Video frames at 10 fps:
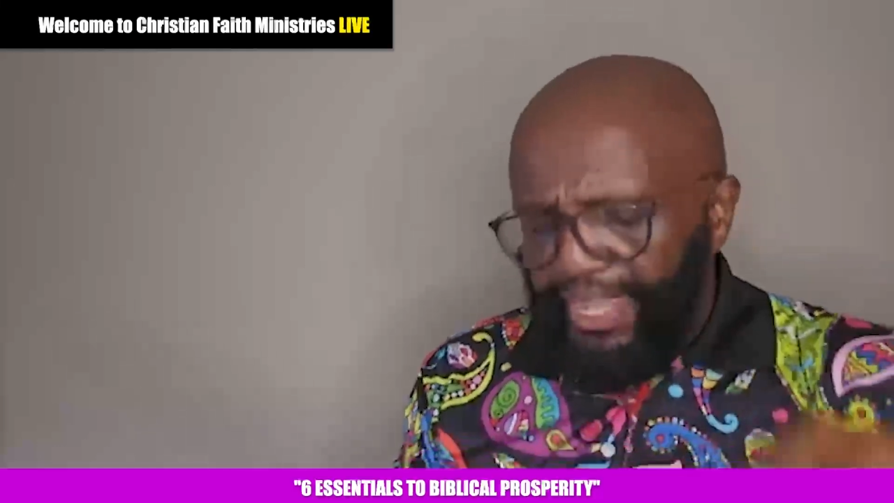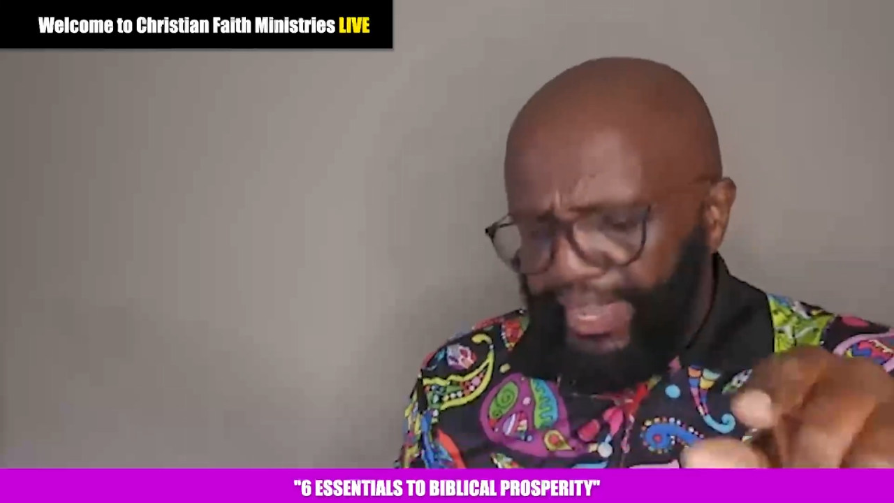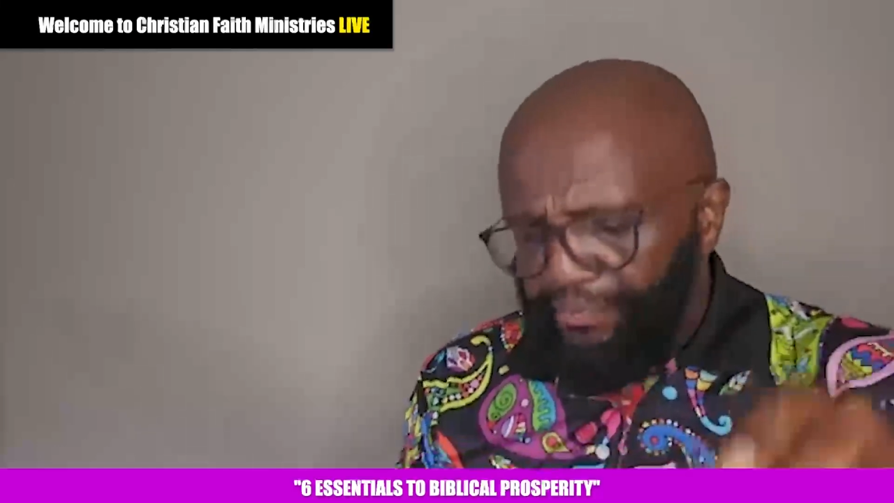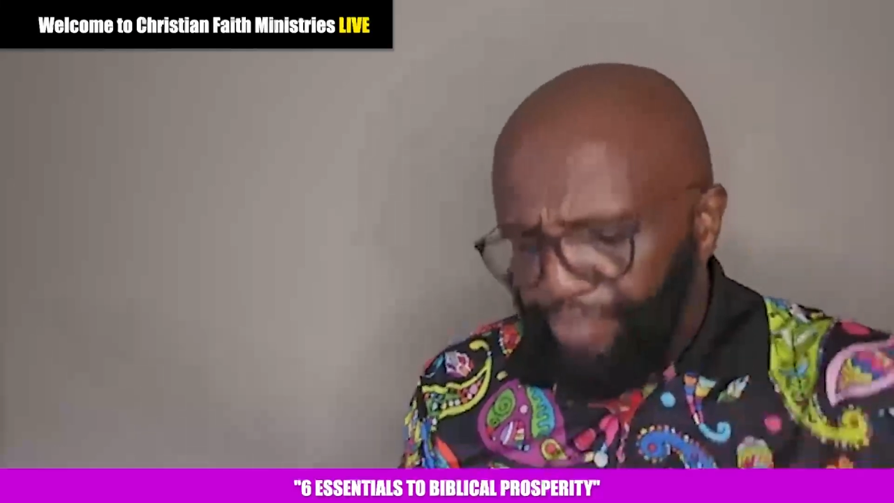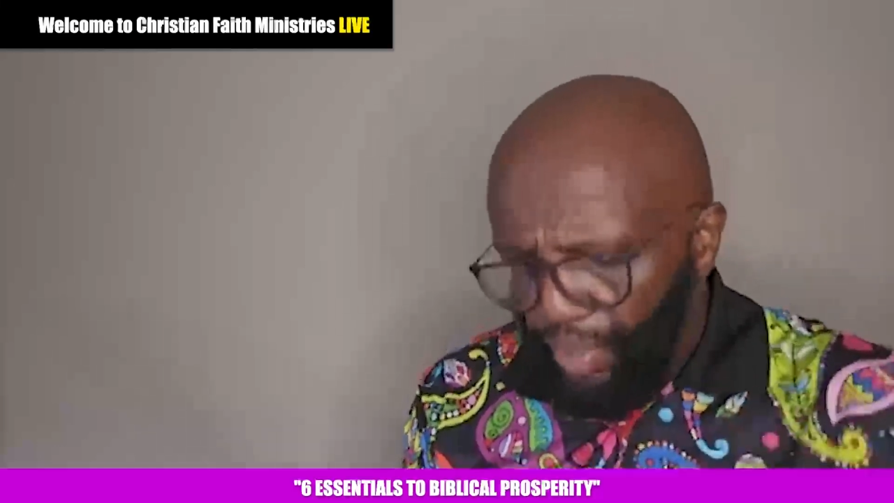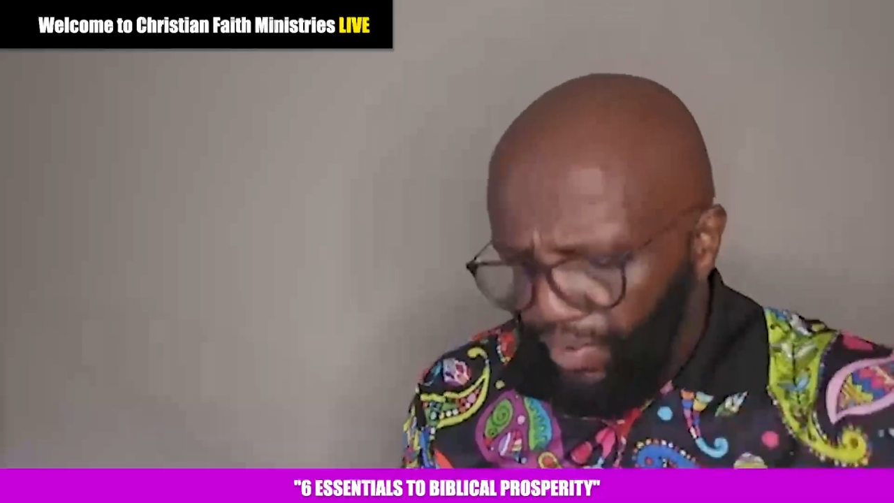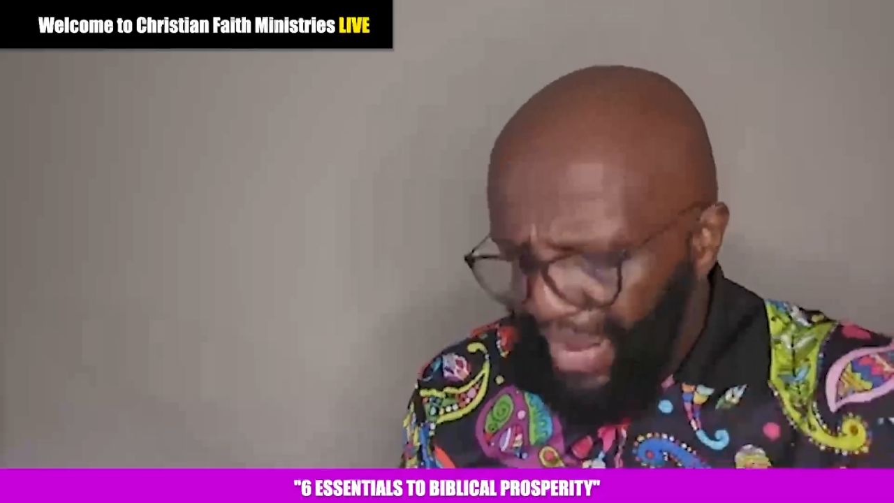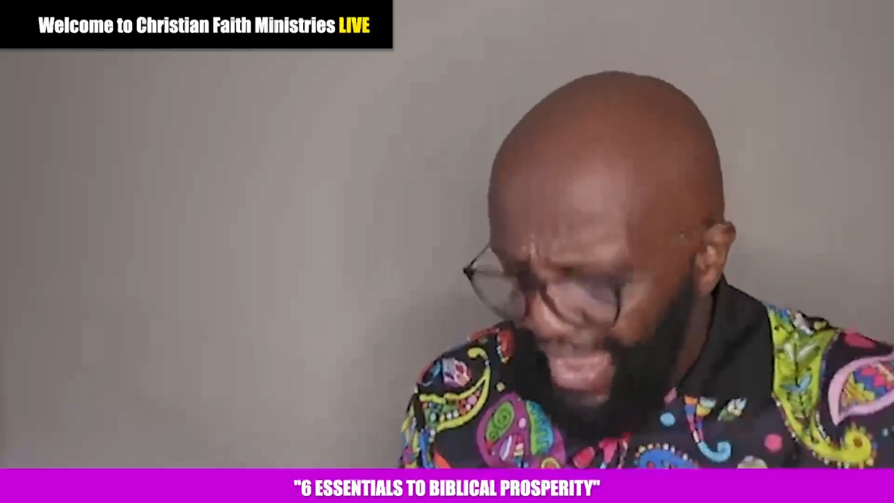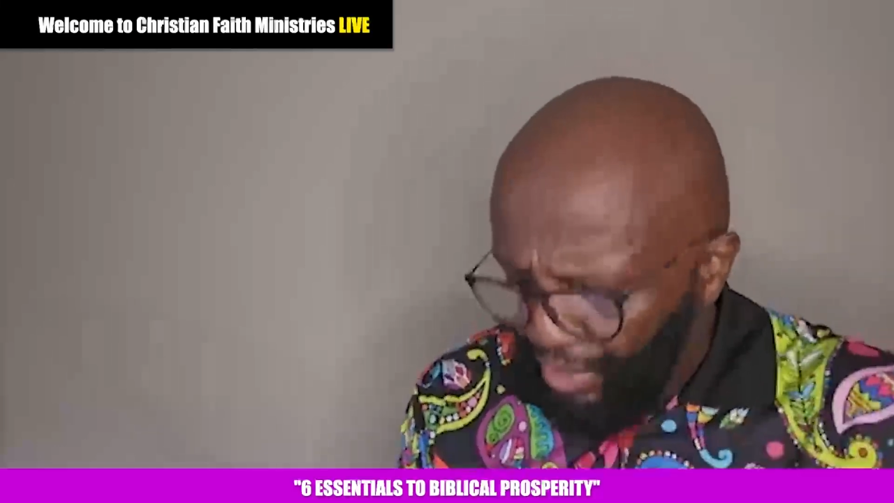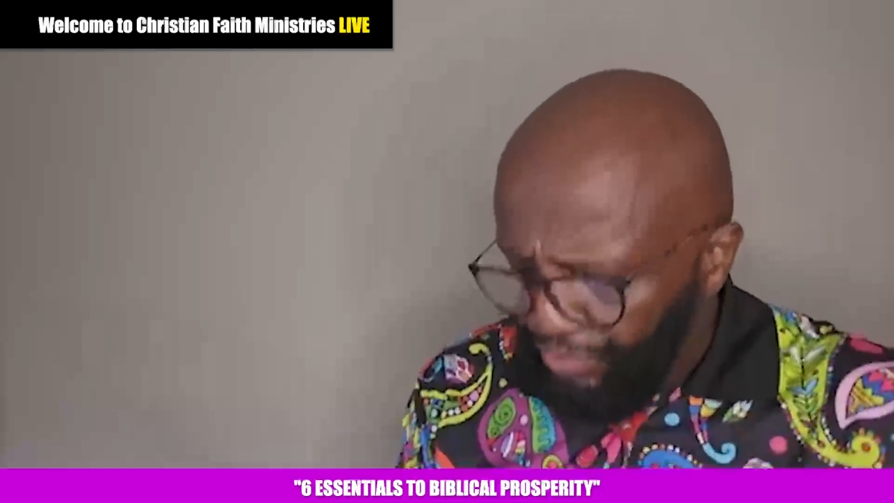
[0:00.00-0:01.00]
and
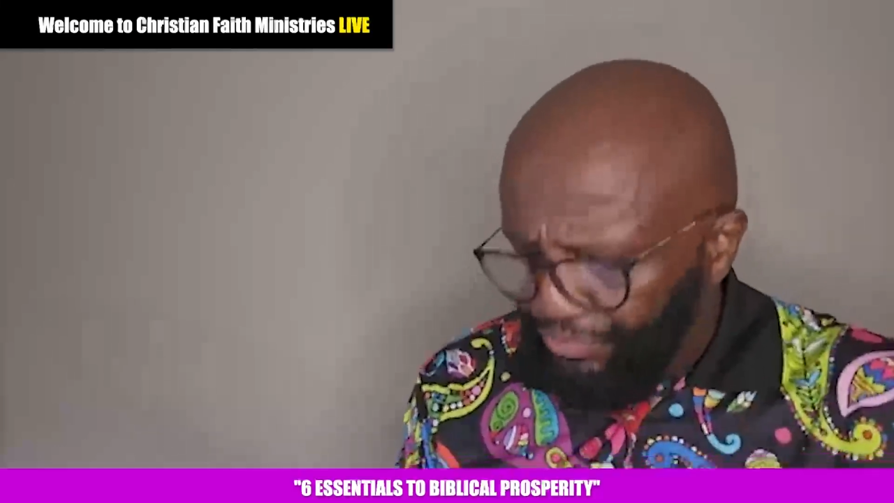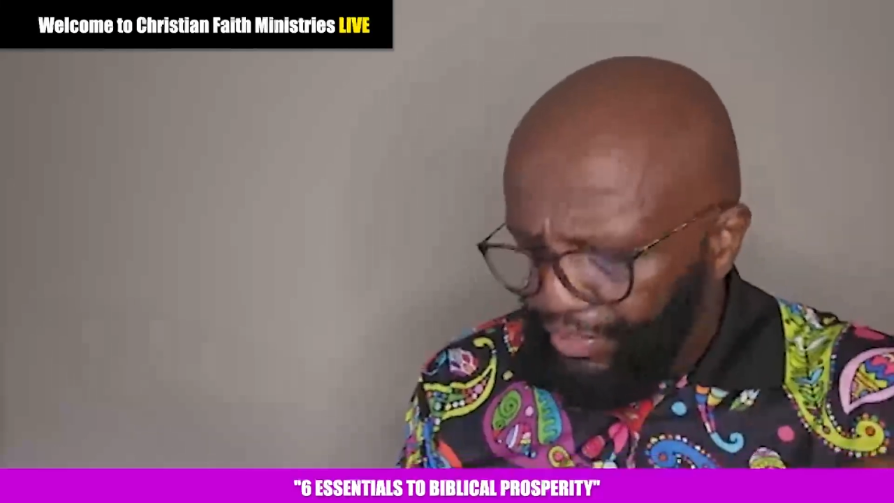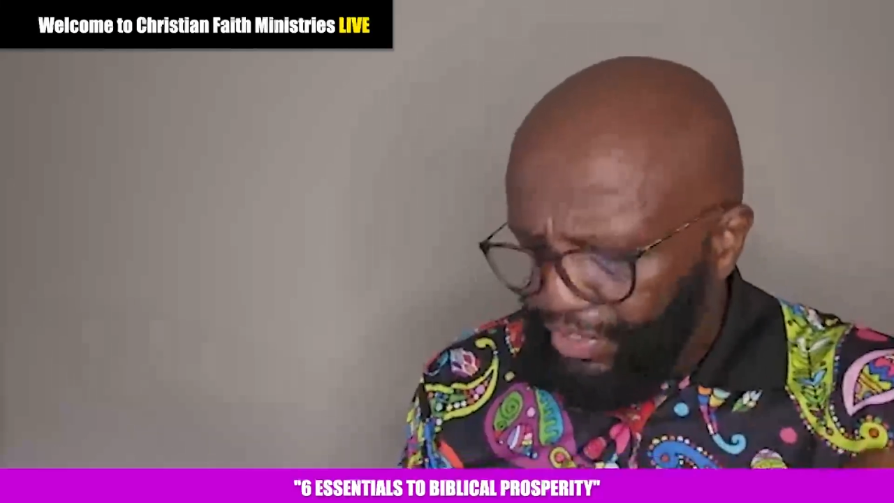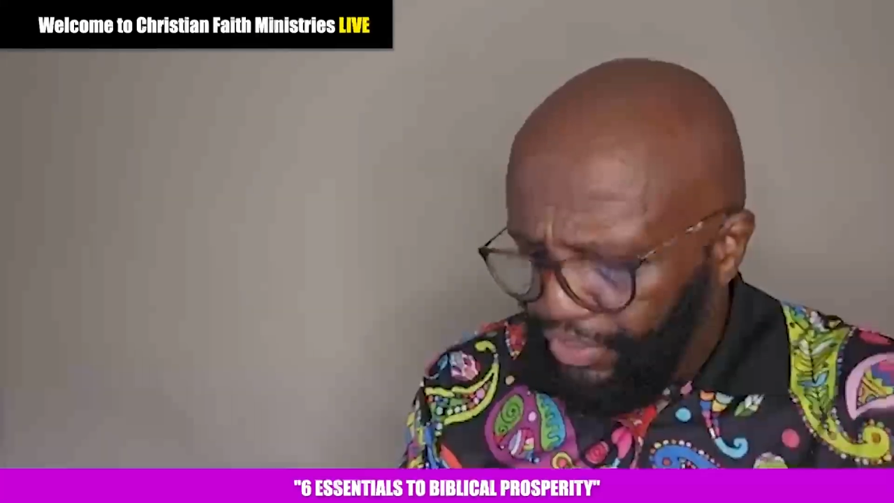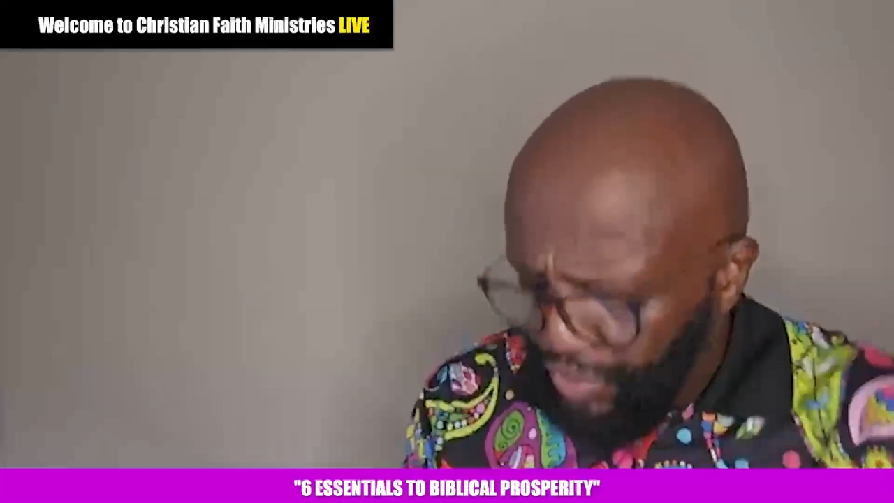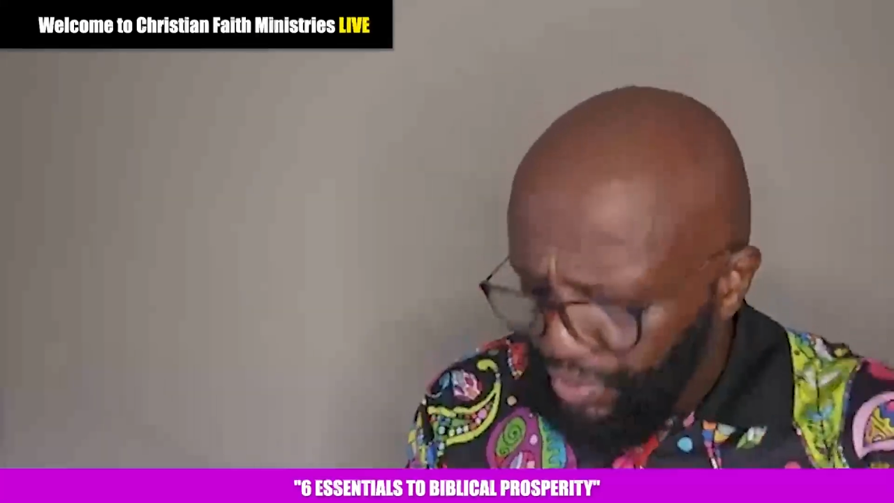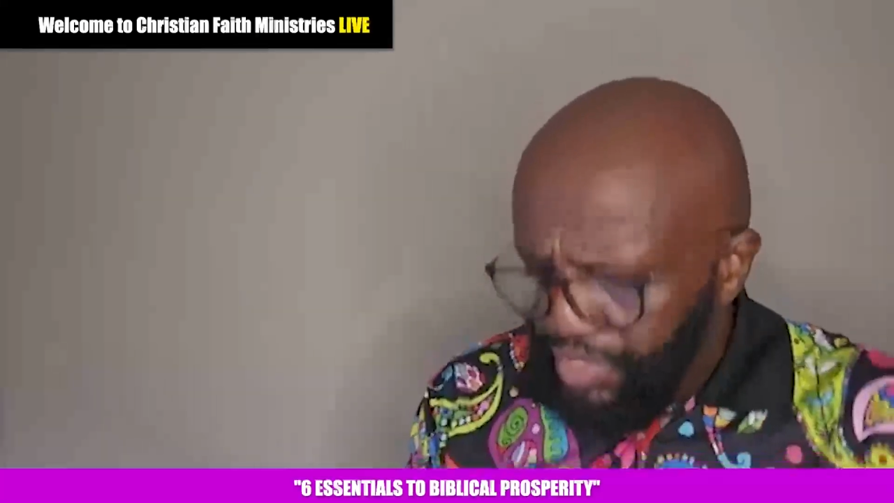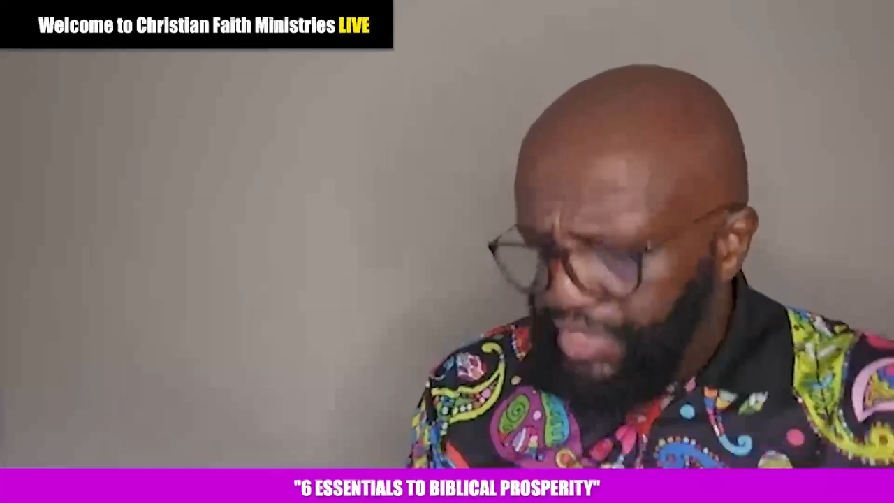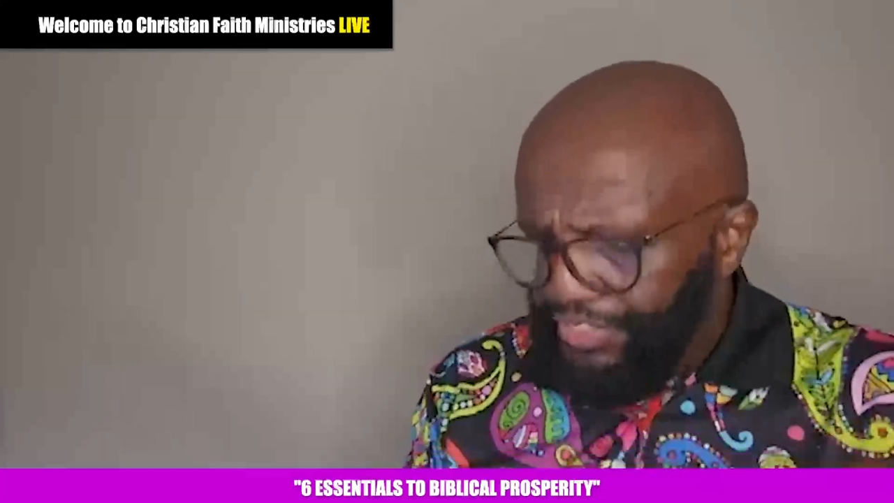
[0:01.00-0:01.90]
pour out for you